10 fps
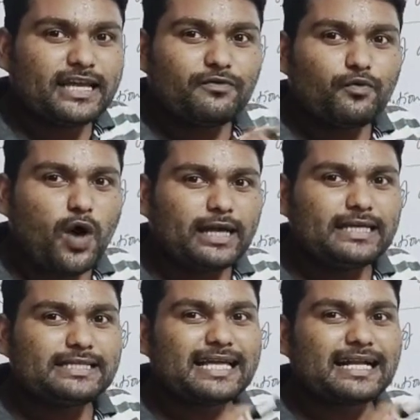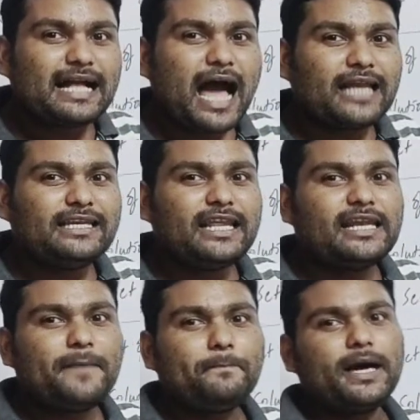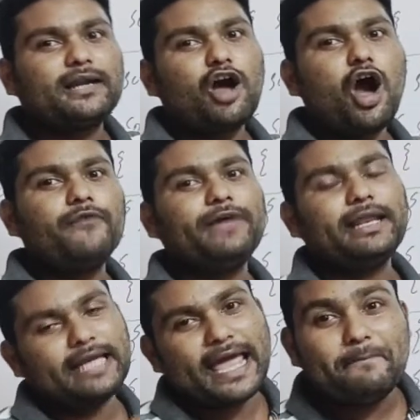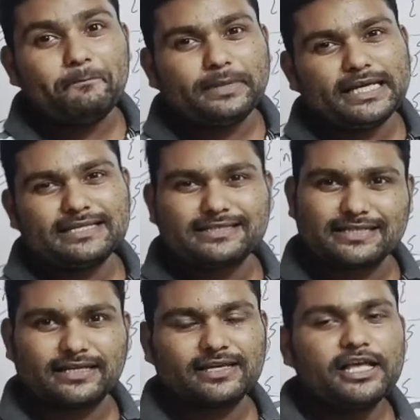What is the cardinal number of an empty set?